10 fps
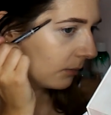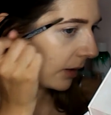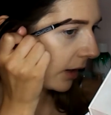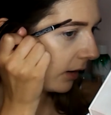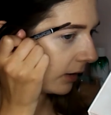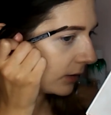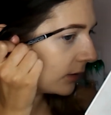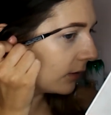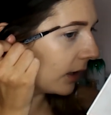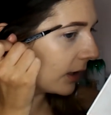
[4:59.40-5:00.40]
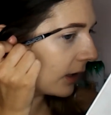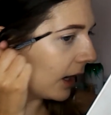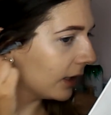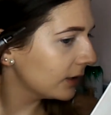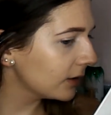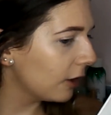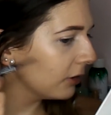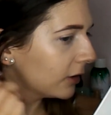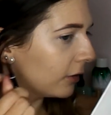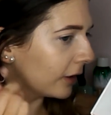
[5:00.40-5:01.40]
But I also like kind of saw
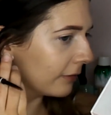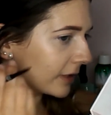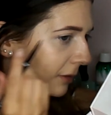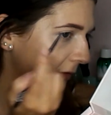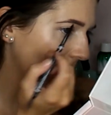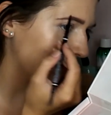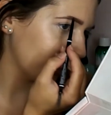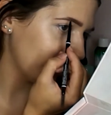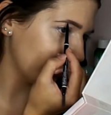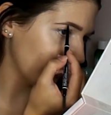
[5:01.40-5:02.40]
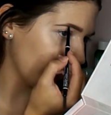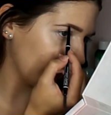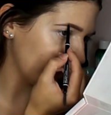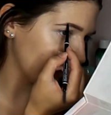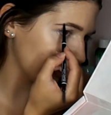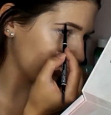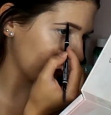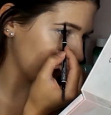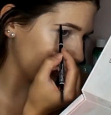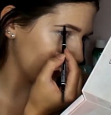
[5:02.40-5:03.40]
where Kourtney was coming from, where she really just
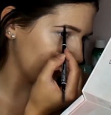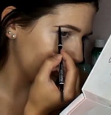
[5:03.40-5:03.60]
wanted